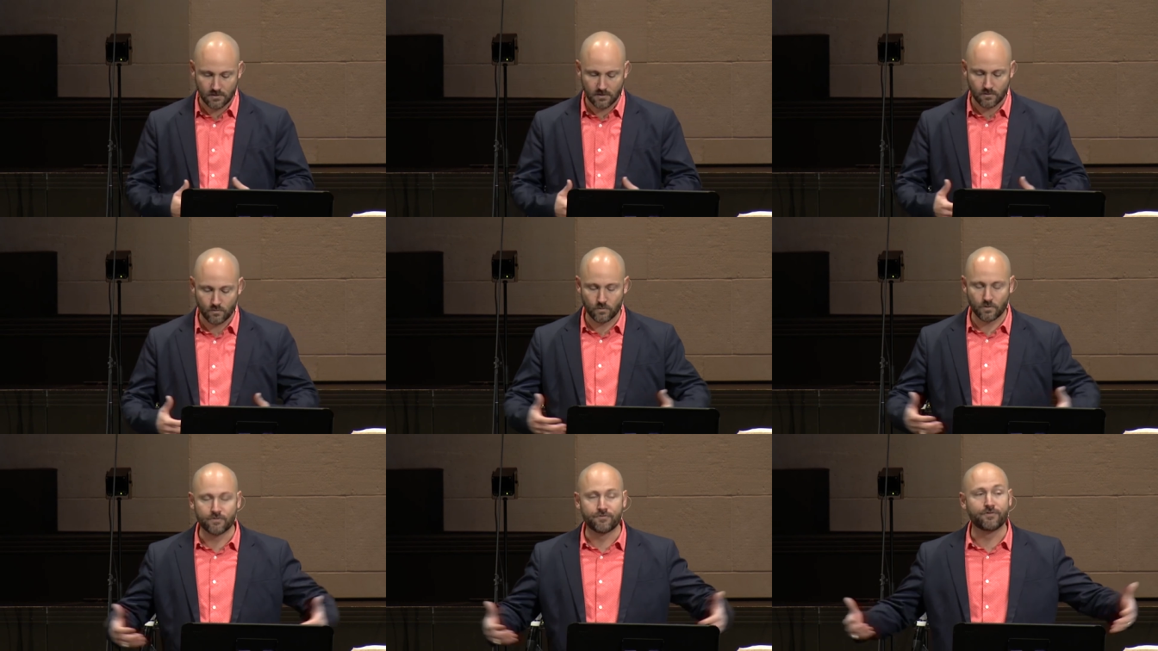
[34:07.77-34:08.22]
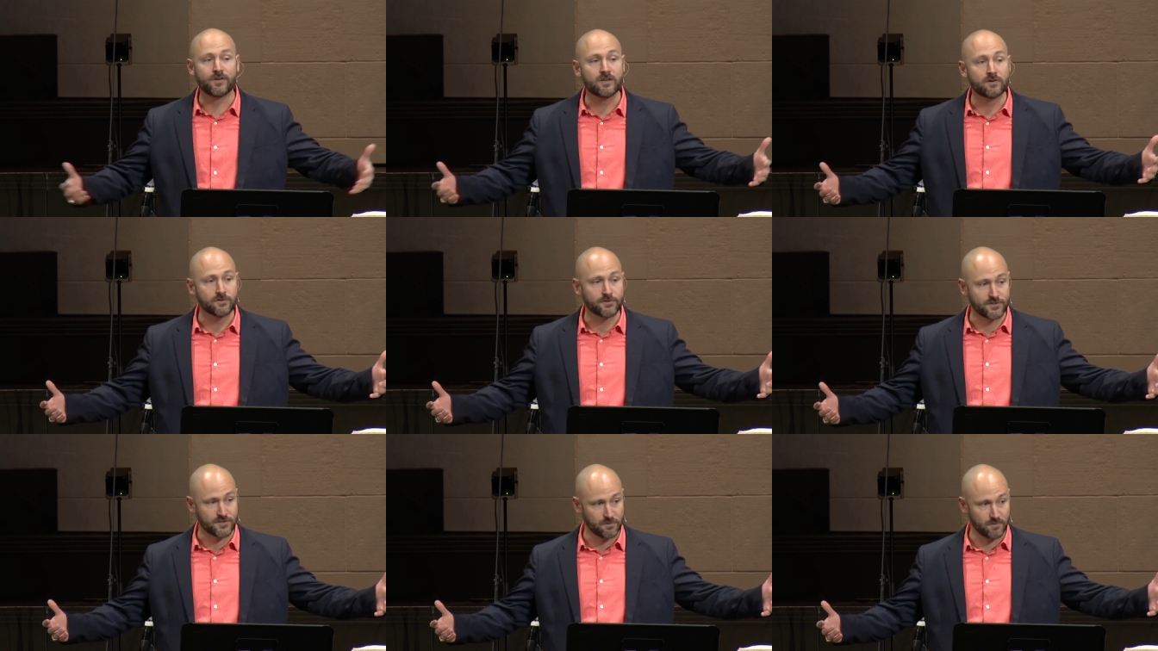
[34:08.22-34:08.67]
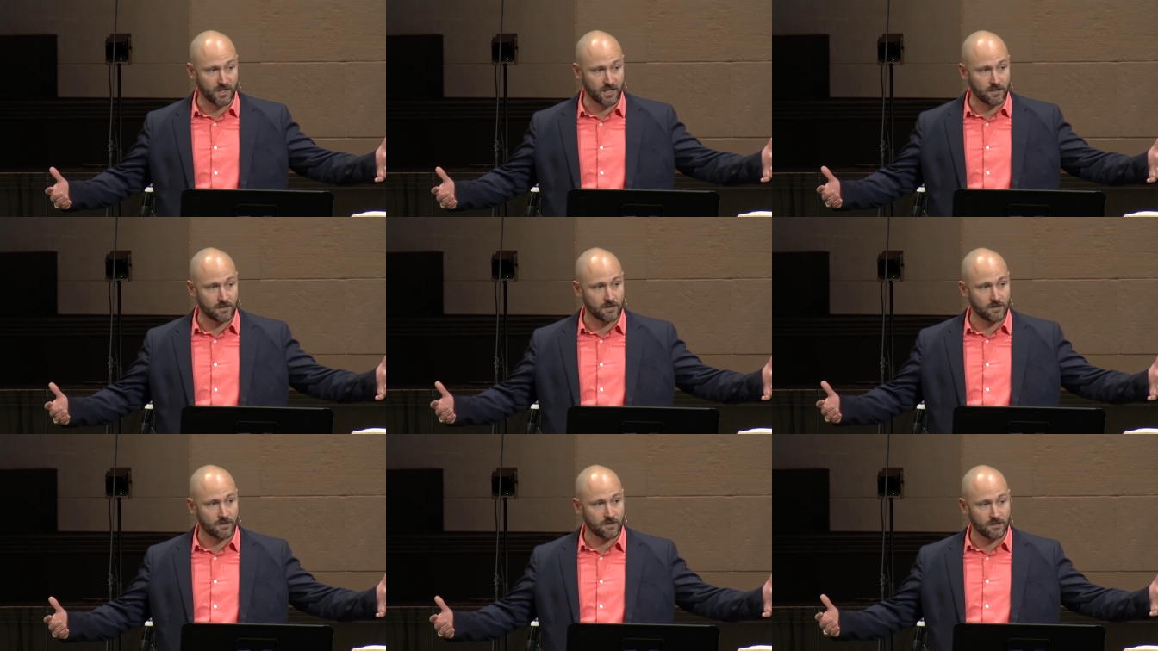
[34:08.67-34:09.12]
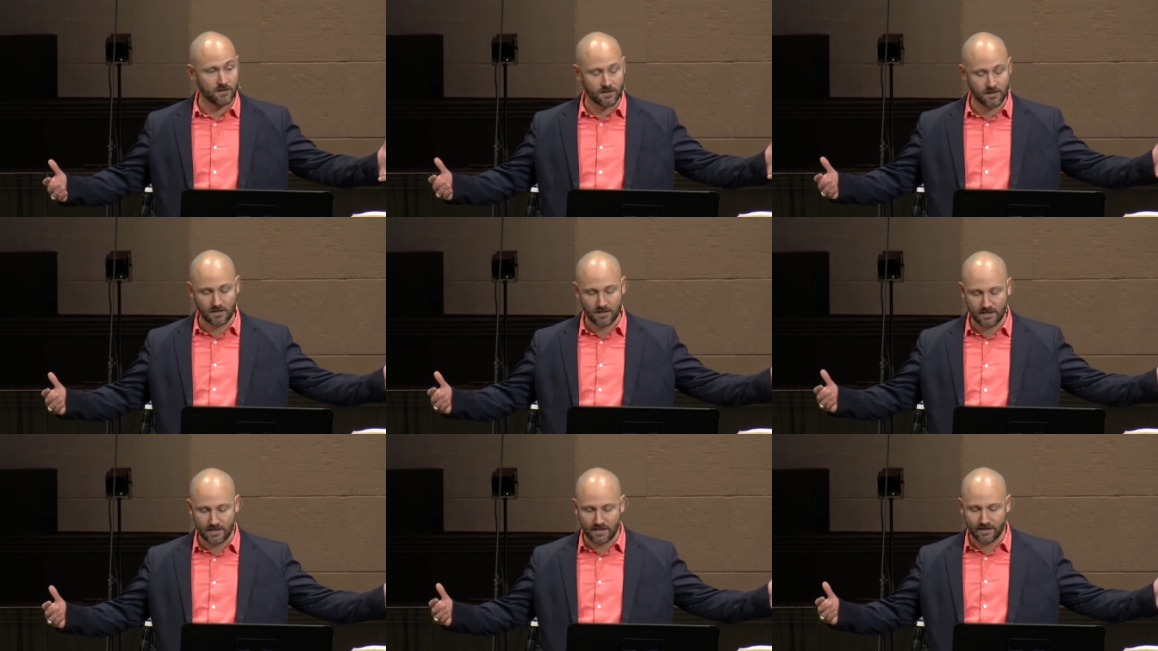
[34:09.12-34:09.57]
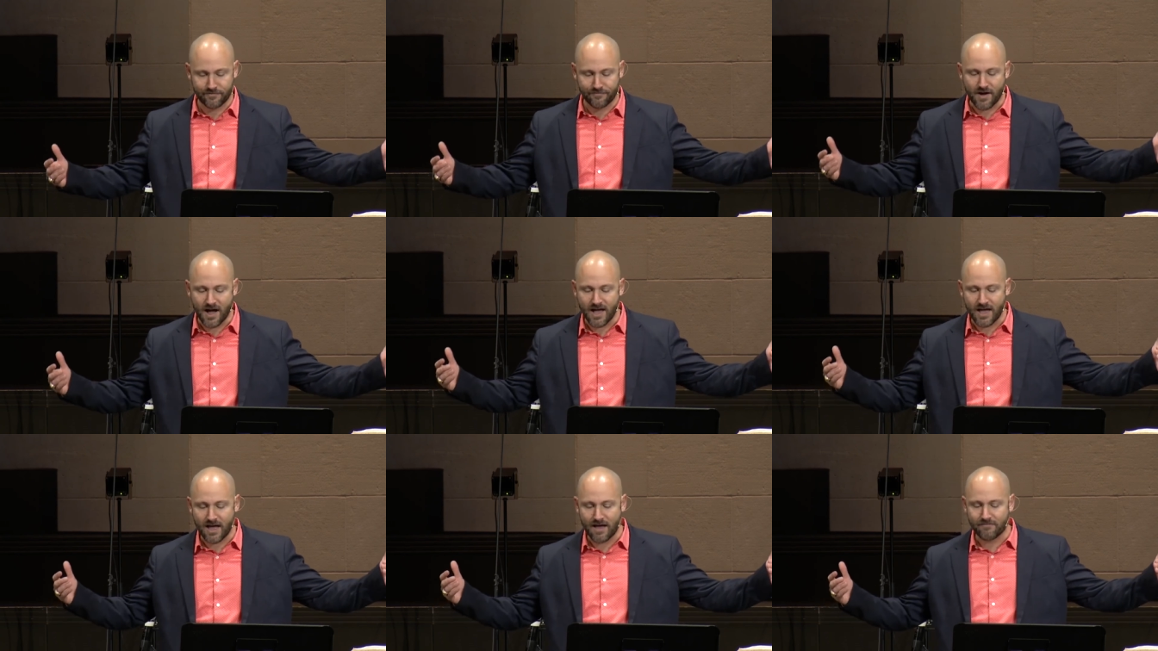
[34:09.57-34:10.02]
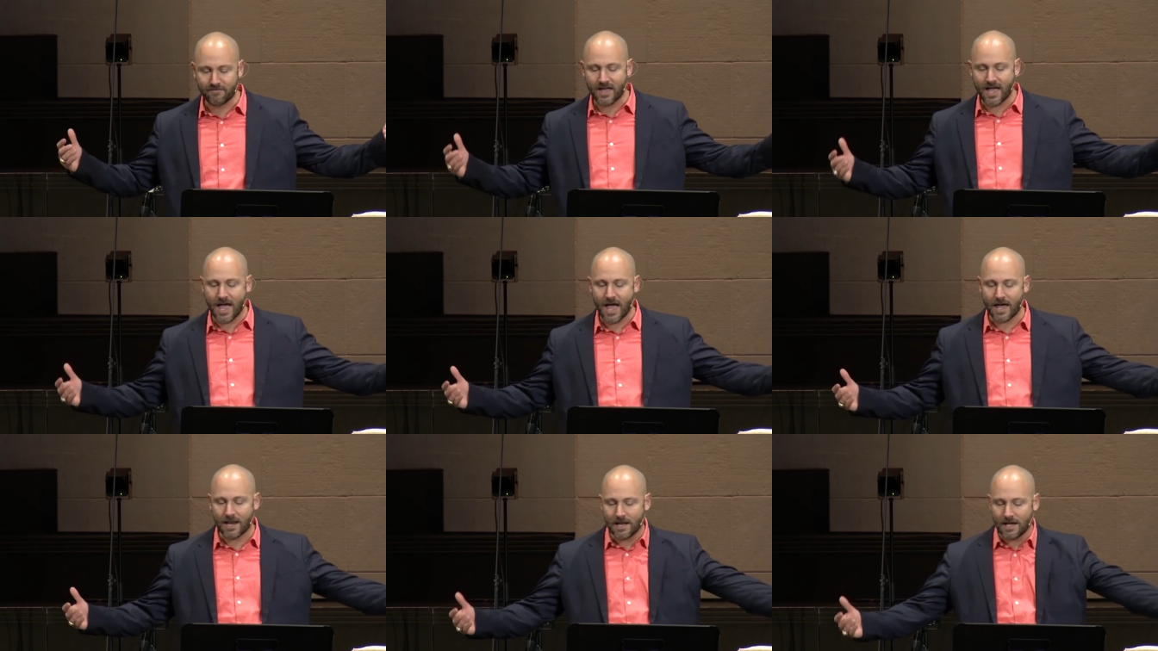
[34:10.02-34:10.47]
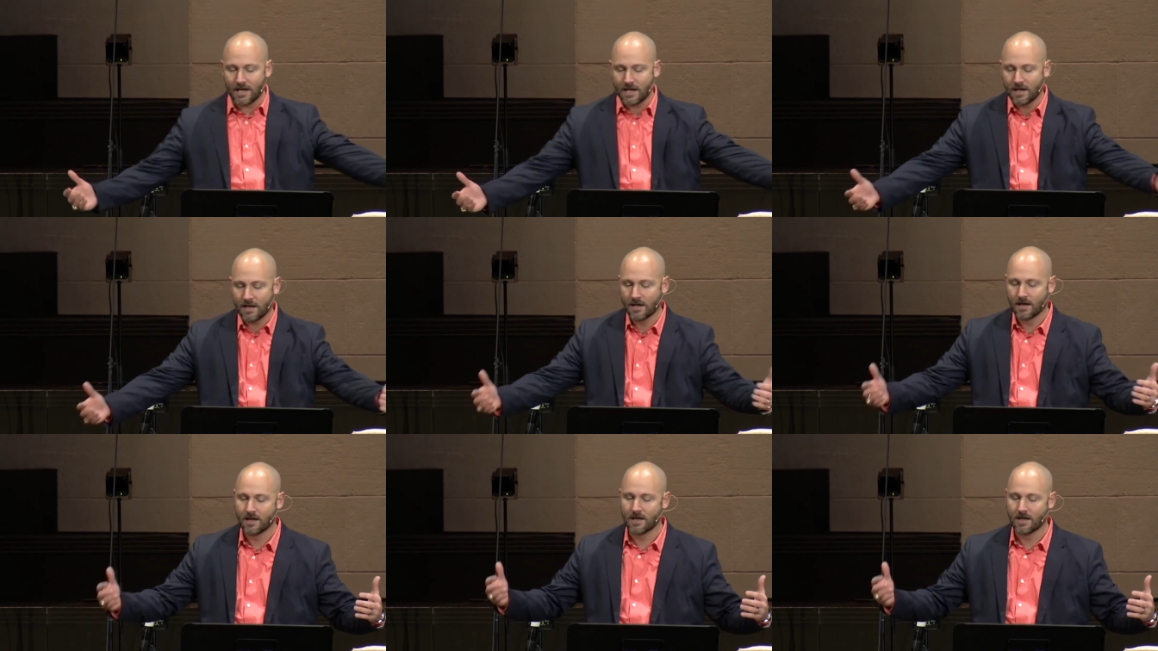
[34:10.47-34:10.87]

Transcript: Reveal to me if I have any